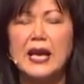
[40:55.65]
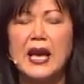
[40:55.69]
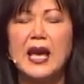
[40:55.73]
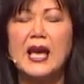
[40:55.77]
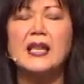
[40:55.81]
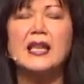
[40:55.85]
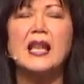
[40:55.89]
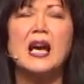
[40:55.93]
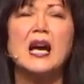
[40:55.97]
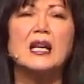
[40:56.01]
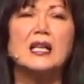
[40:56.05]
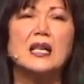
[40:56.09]

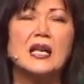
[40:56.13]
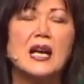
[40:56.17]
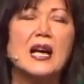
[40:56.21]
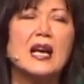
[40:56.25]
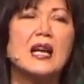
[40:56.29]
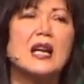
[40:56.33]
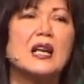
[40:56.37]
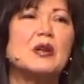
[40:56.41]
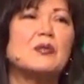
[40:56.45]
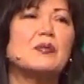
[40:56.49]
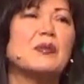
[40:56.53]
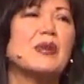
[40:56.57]
cannot
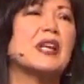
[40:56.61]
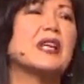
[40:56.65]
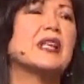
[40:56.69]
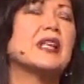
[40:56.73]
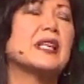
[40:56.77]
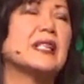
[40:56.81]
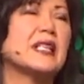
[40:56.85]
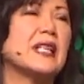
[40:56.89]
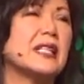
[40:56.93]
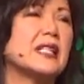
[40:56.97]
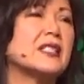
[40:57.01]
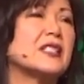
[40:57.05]
come
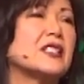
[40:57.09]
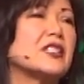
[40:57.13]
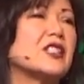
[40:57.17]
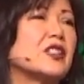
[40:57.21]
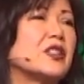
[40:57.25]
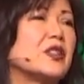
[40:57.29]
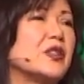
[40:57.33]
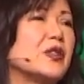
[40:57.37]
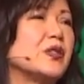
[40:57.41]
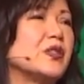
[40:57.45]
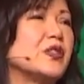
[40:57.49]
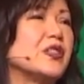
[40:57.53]
in an
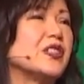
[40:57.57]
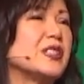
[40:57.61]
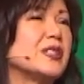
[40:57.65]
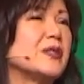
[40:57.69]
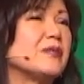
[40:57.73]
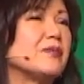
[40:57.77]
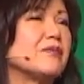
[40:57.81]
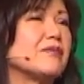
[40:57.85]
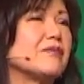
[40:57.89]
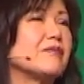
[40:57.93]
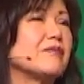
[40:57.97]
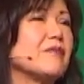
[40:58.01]

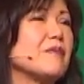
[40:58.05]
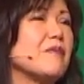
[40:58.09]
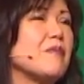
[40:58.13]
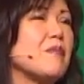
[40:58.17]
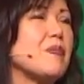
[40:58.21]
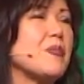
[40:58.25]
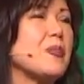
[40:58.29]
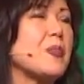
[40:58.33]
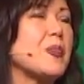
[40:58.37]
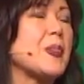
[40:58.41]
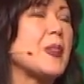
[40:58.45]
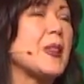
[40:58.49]
institution.
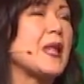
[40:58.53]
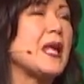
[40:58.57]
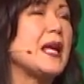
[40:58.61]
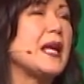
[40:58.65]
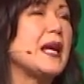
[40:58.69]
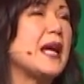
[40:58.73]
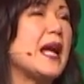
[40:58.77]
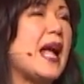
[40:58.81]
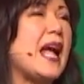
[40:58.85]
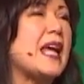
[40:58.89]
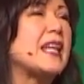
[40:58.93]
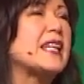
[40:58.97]

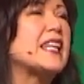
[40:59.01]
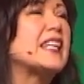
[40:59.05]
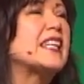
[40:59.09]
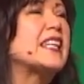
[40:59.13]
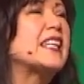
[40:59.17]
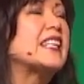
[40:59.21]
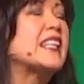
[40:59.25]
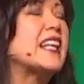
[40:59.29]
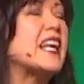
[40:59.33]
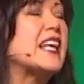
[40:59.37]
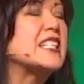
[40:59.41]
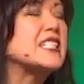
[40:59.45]
And
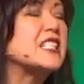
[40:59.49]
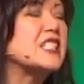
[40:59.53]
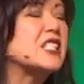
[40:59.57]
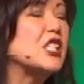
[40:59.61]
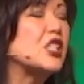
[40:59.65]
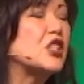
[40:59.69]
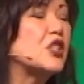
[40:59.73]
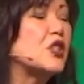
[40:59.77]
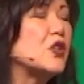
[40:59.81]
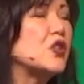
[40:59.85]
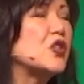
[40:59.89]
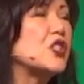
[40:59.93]
in an
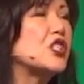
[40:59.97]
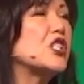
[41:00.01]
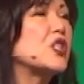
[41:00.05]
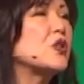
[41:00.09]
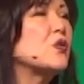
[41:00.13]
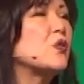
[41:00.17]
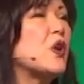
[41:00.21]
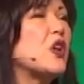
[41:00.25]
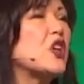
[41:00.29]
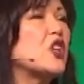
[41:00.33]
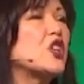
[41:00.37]
institution